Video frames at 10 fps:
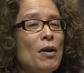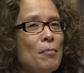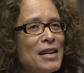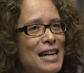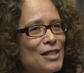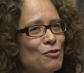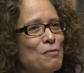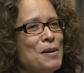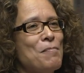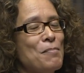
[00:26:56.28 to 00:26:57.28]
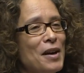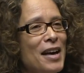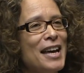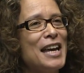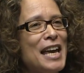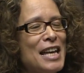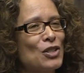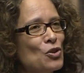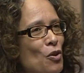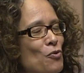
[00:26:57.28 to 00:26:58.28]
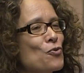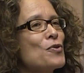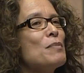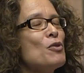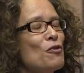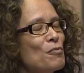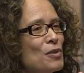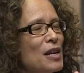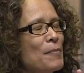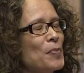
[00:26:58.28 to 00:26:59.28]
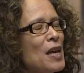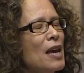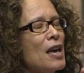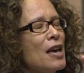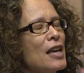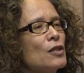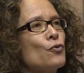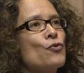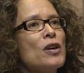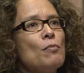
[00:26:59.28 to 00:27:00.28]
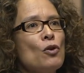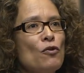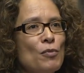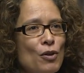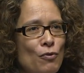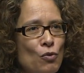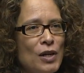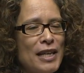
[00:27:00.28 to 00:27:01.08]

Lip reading: Well, but let's remember, it's not free movement, it's free movement of all